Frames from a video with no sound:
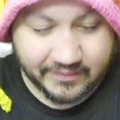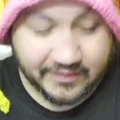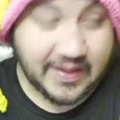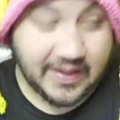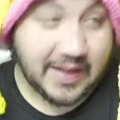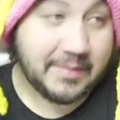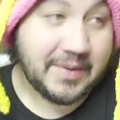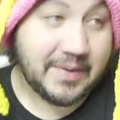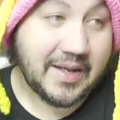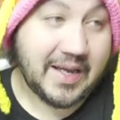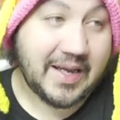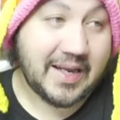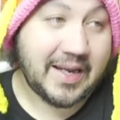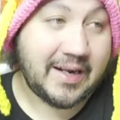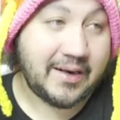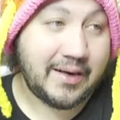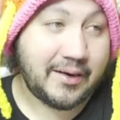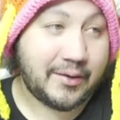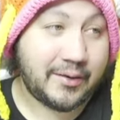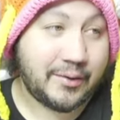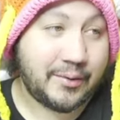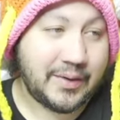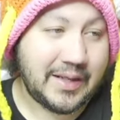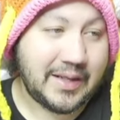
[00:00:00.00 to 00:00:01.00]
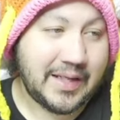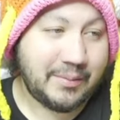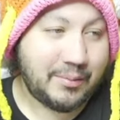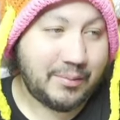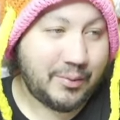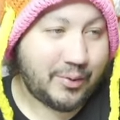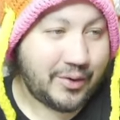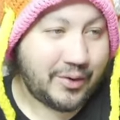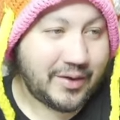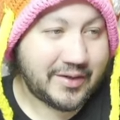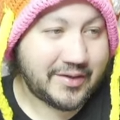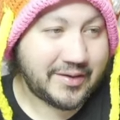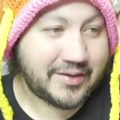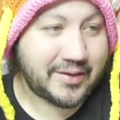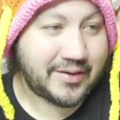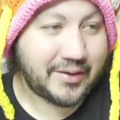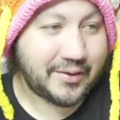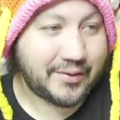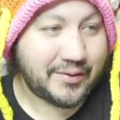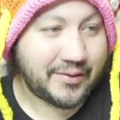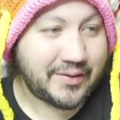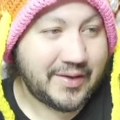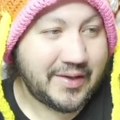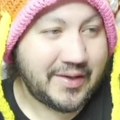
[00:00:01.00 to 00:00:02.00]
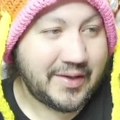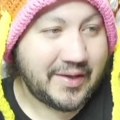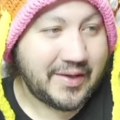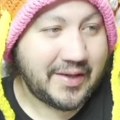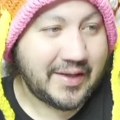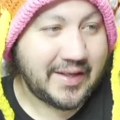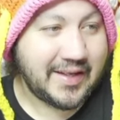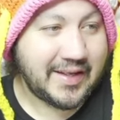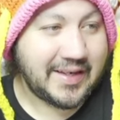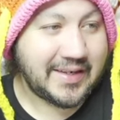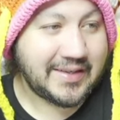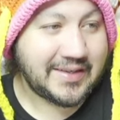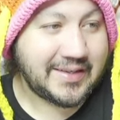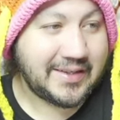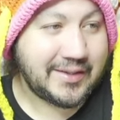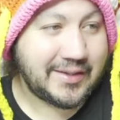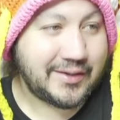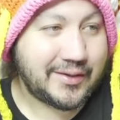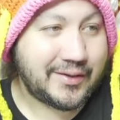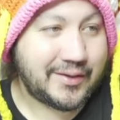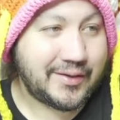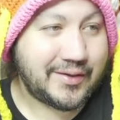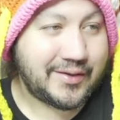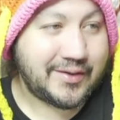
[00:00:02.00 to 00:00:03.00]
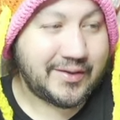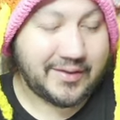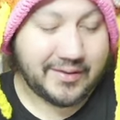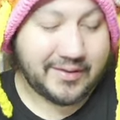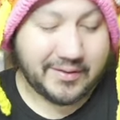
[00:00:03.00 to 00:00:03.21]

I mean, I got a gold label on it, so it's either